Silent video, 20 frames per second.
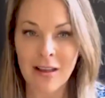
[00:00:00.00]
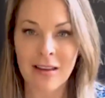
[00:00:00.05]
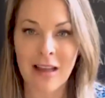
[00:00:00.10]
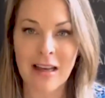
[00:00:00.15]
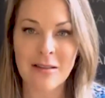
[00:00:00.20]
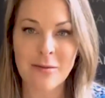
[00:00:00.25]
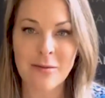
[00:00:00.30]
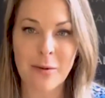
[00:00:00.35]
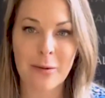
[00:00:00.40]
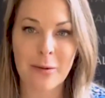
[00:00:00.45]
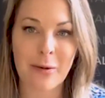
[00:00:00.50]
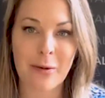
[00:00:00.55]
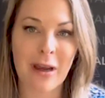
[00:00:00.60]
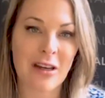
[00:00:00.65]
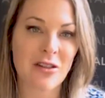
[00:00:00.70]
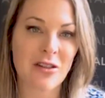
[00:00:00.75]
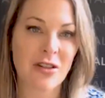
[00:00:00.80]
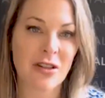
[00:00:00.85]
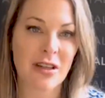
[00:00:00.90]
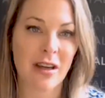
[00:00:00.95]
Last week, we
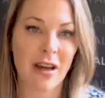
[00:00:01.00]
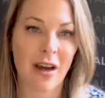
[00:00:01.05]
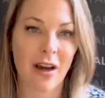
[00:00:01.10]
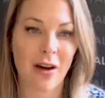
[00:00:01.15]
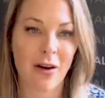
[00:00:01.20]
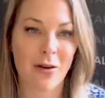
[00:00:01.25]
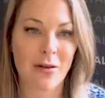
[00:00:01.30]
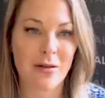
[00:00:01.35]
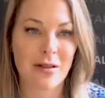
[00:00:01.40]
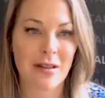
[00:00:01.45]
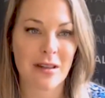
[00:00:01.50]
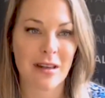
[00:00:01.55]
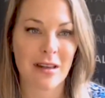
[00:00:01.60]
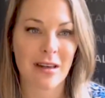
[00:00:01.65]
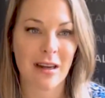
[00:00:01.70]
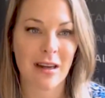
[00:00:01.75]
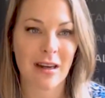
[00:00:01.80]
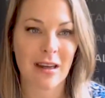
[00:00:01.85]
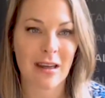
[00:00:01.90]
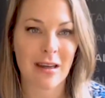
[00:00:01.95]
actually
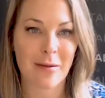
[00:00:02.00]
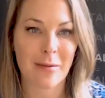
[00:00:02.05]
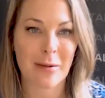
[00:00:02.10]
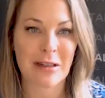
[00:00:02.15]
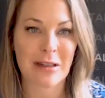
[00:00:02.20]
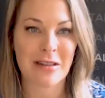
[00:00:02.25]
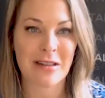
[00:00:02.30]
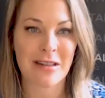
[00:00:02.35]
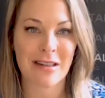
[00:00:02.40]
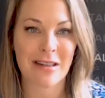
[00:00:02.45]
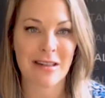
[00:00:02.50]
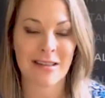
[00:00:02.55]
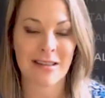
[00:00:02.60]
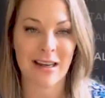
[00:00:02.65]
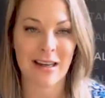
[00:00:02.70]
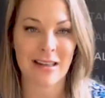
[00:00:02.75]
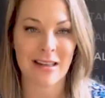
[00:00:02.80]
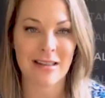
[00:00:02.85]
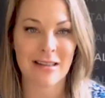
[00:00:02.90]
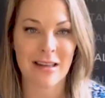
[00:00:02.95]
hosted Akiba to
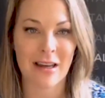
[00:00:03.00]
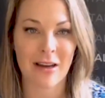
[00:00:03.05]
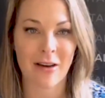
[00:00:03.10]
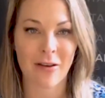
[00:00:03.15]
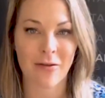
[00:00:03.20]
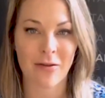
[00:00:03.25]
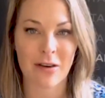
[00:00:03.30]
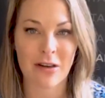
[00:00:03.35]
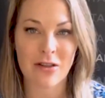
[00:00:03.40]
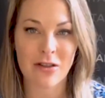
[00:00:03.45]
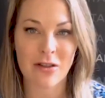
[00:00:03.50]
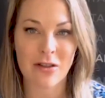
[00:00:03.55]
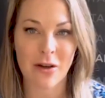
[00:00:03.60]
discuss Sailfish,